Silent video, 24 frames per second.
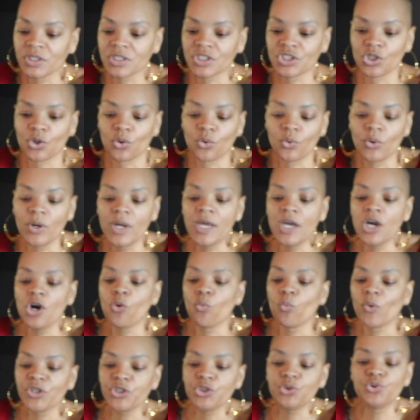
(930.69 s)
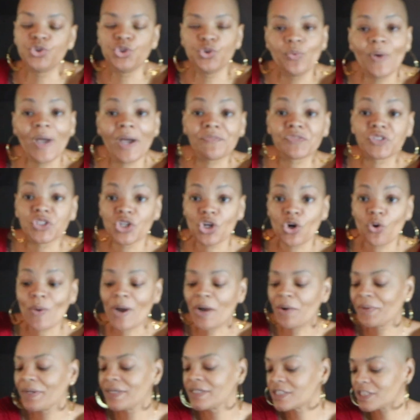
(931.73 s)
So when you do have to go
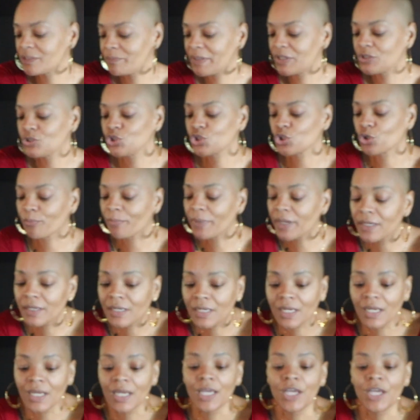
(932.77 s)
out and spend your money,